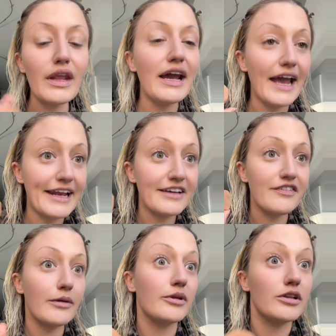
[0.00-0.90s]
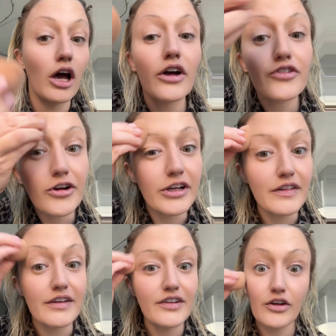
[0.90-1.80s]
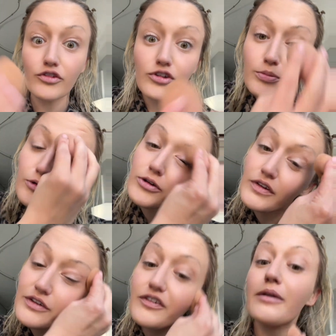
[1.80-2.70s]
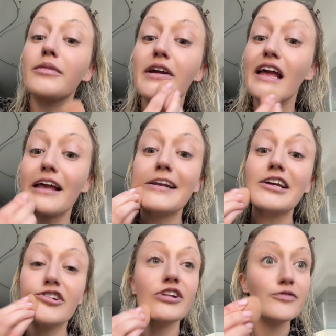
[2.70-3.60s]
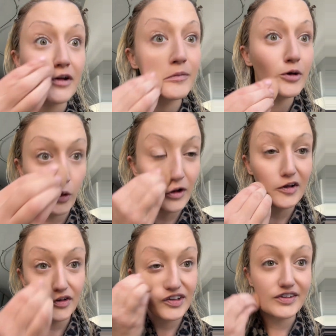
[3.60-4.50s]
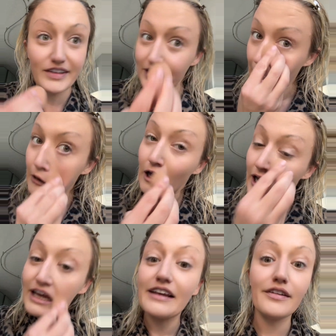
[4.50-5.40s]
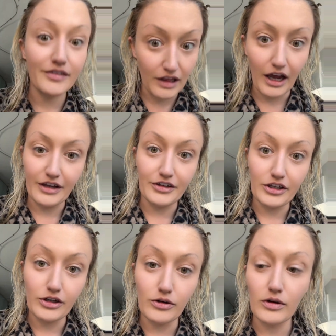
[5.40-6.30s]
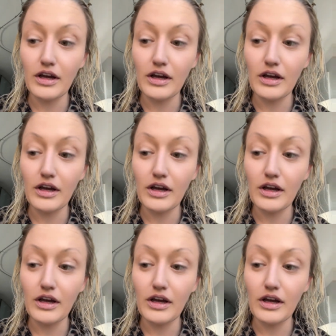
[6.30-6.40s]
Any family law attorney that tells you proving family alienation in family court is easy is lying to you.